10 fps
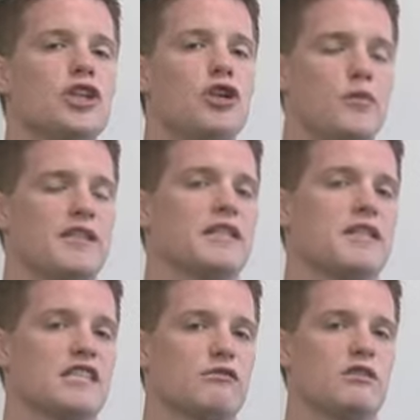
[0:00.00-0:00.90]
you can do to be
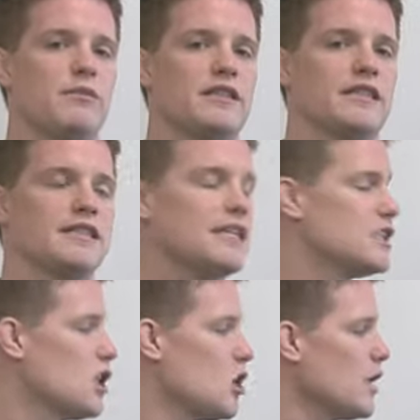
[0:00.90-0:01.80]
successful in this business
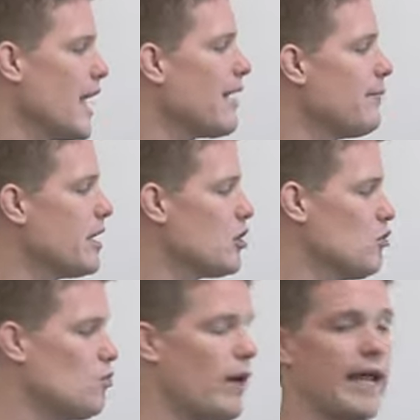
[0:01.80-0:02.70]
is learning how to pick
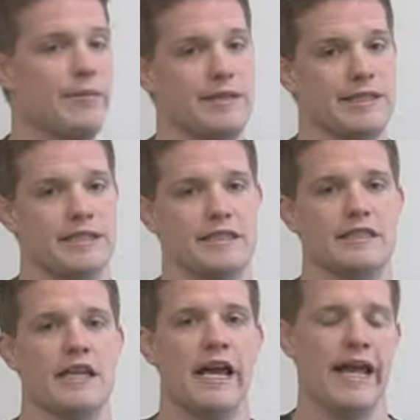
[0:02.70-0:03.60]
the right
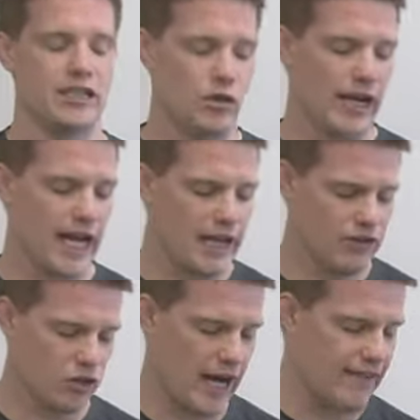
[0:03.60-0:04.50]
businesses. And so I kind of
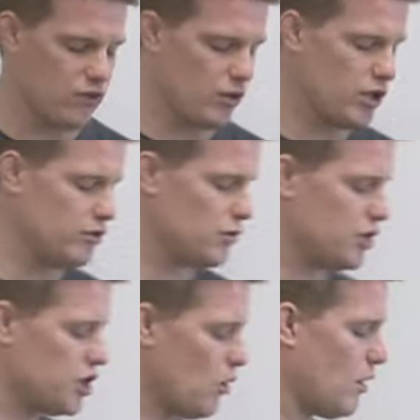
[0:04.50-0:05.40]
have a graph that we use that
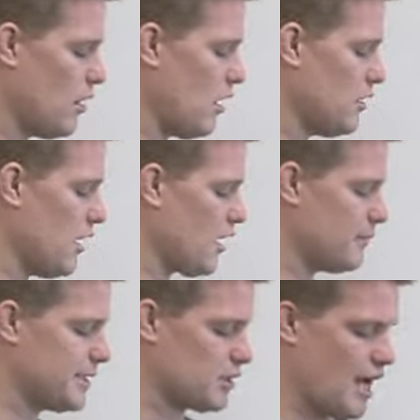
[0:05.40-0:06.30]
we show our
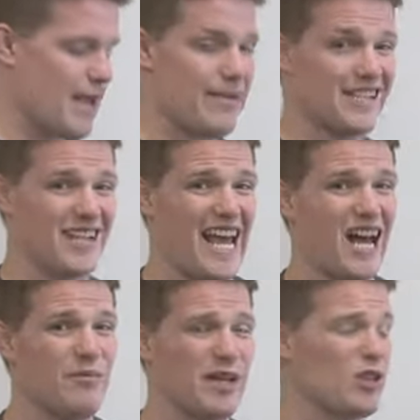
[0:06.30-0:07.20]
DotComSecrets IMAs on
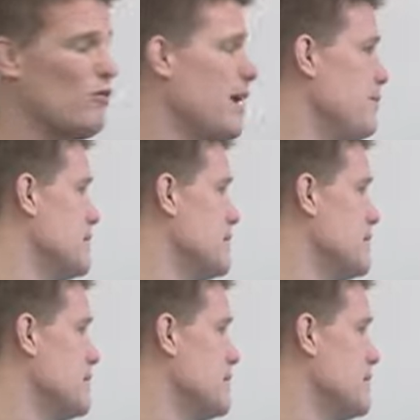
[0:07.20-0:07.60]
how to pick the right